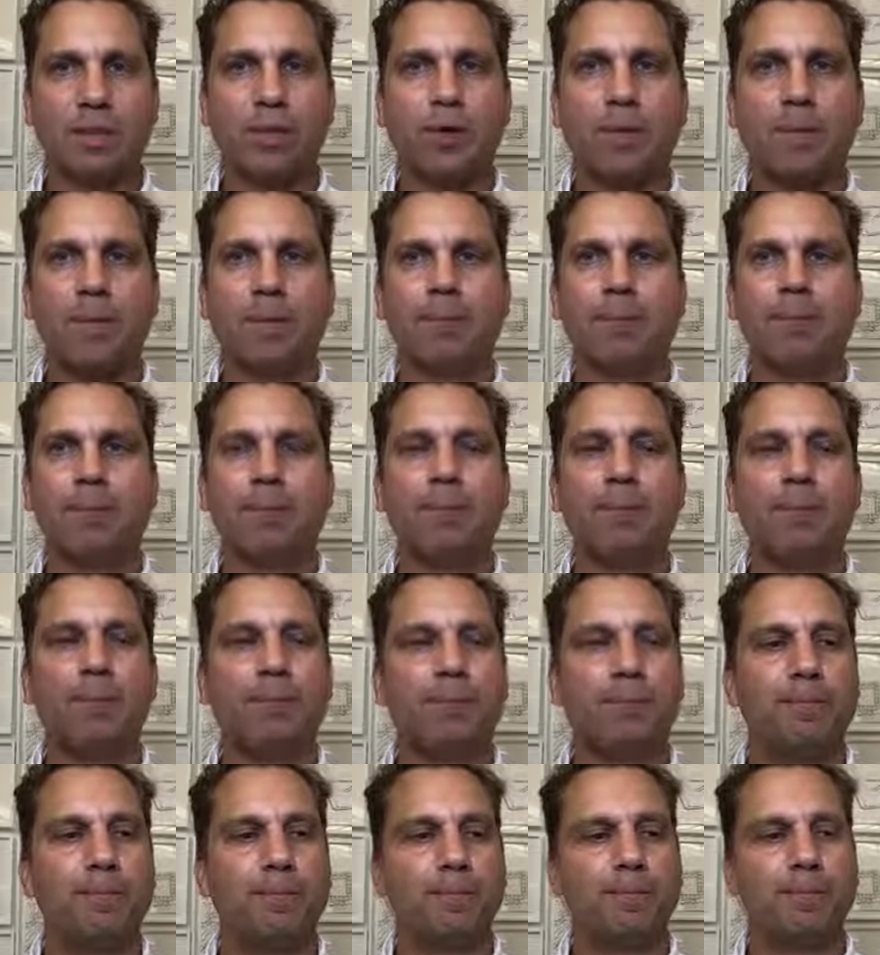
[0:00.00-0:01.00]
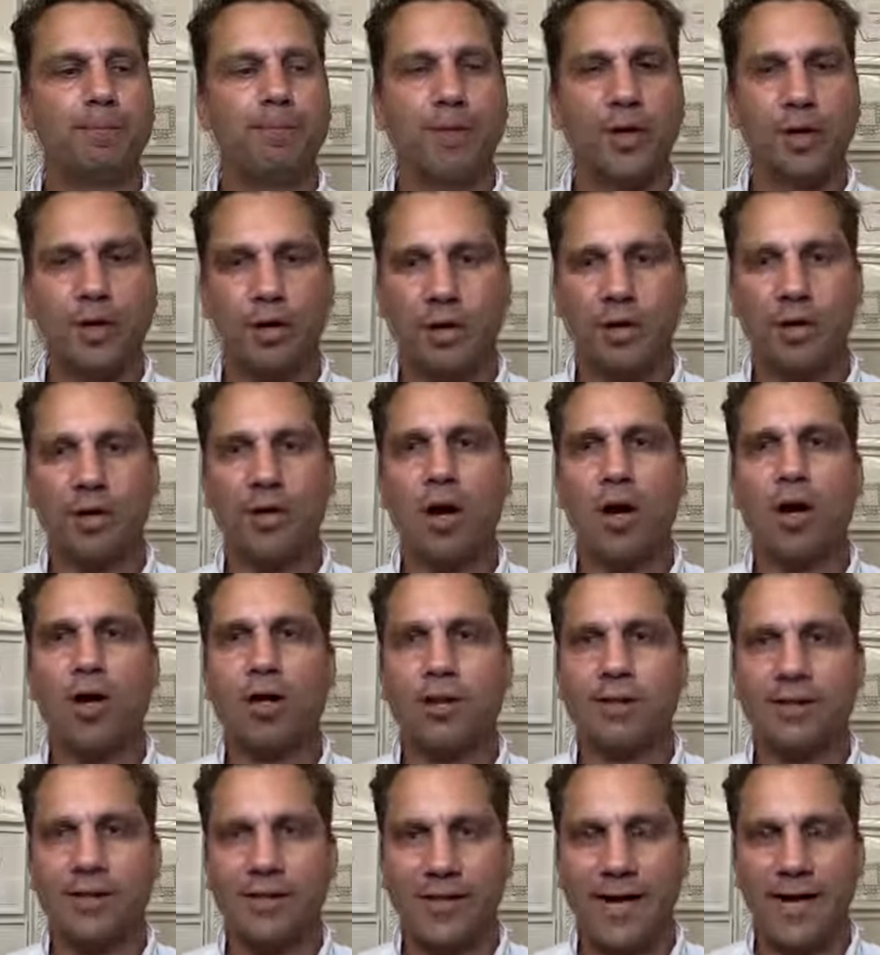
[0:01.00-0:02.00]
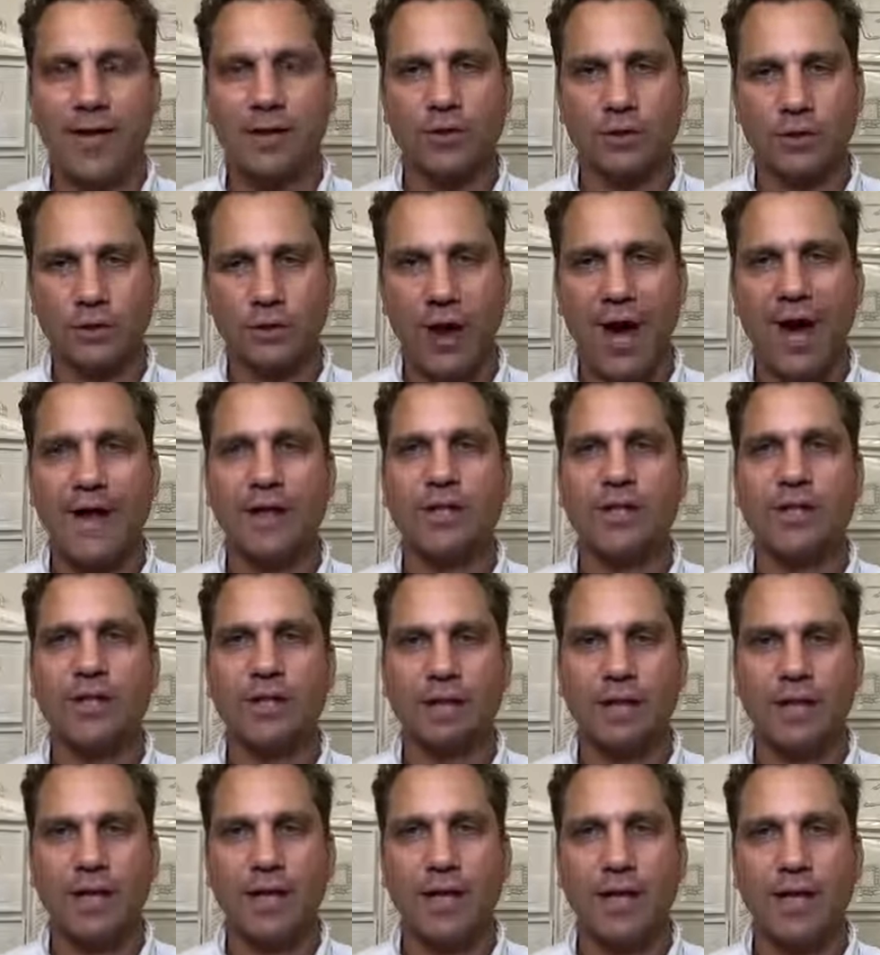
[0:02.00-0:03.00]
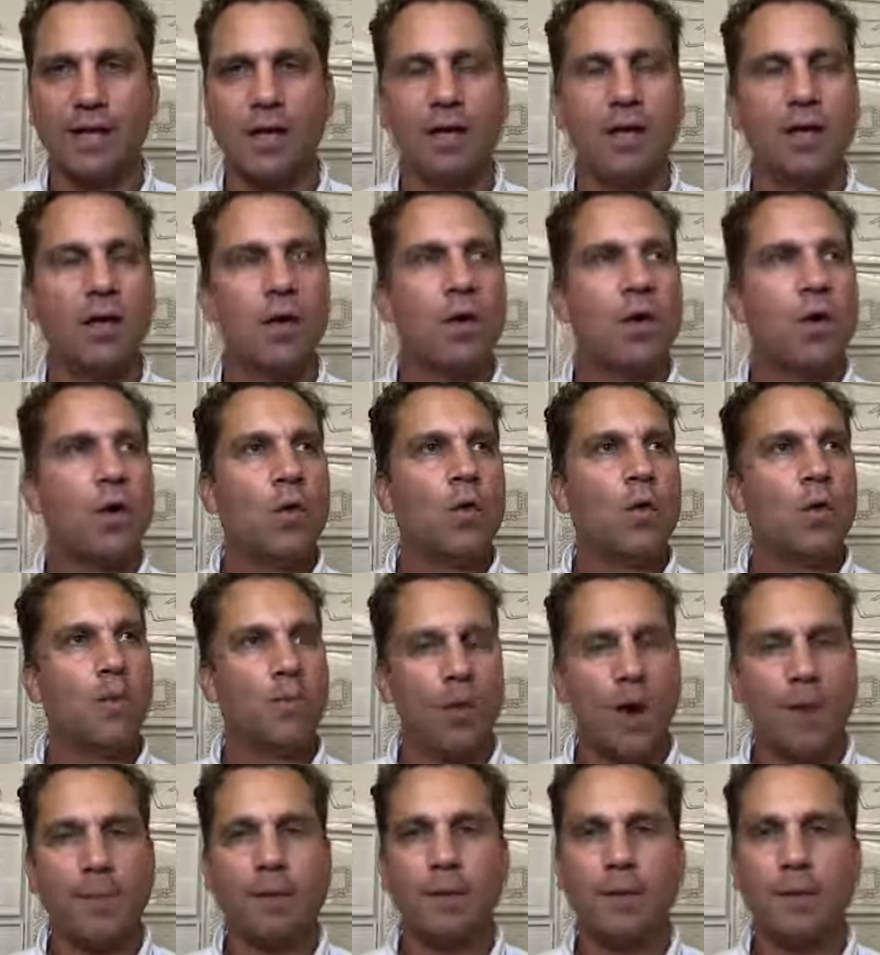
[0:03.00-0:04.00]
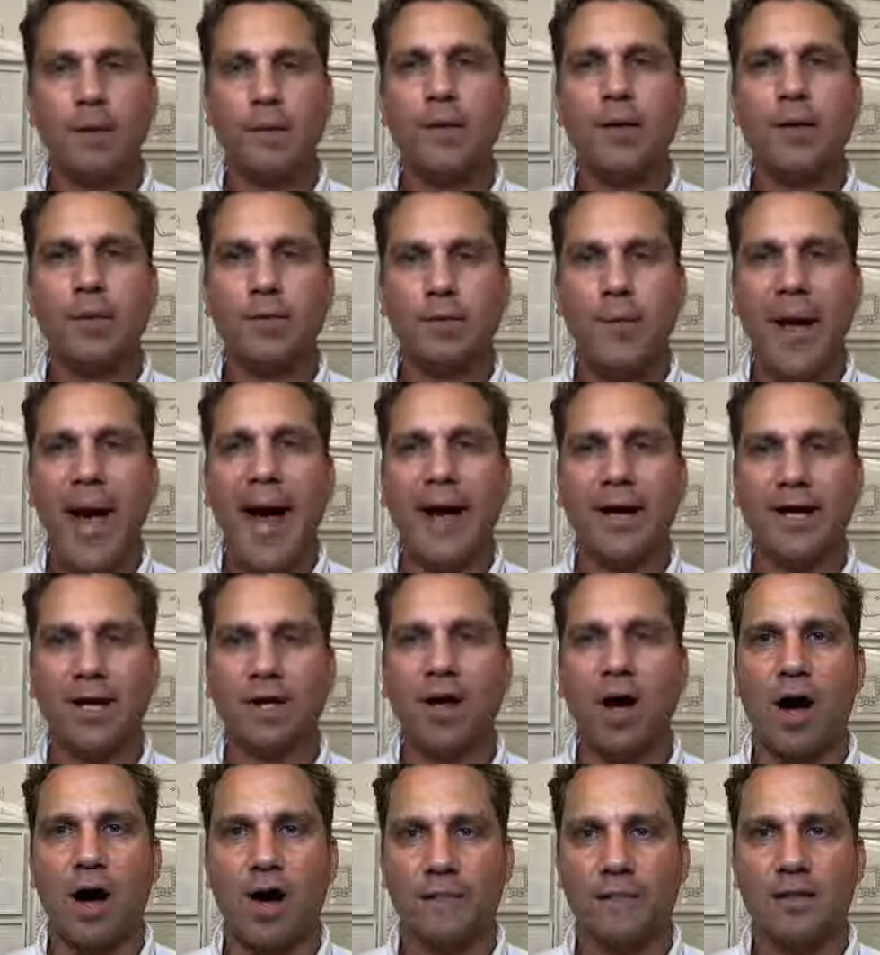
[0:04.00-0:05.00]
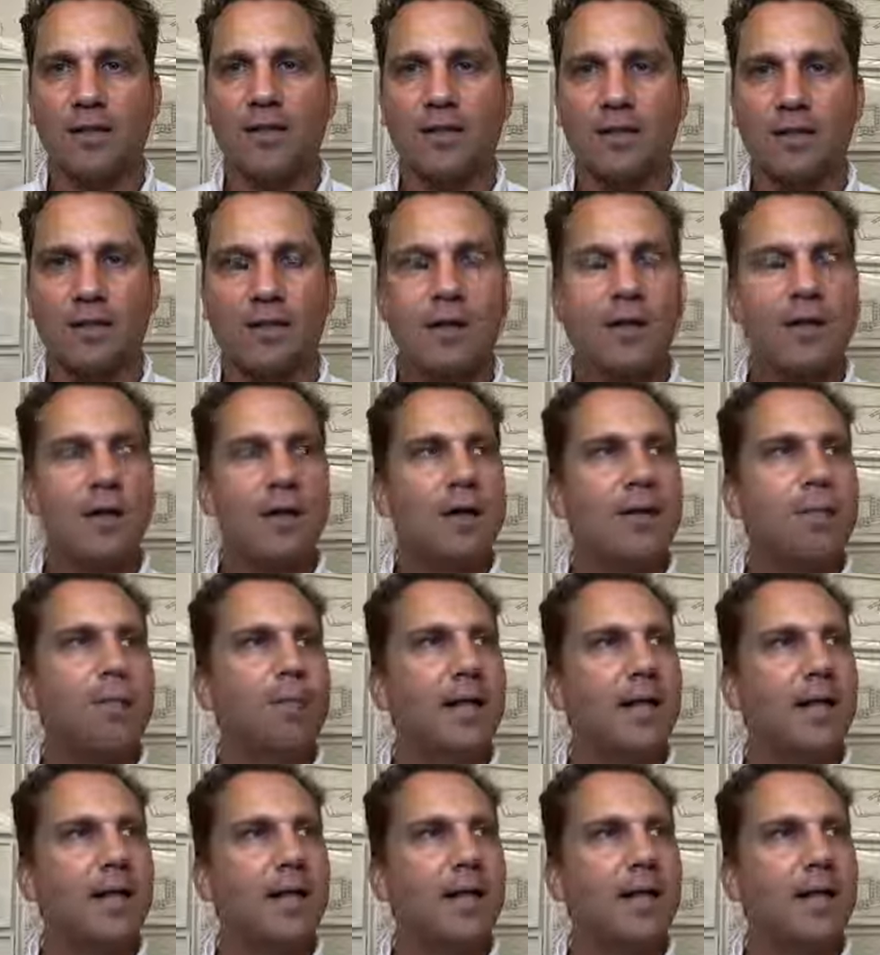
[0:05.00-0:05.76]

who are building large-scale strategies together will probably be back in office.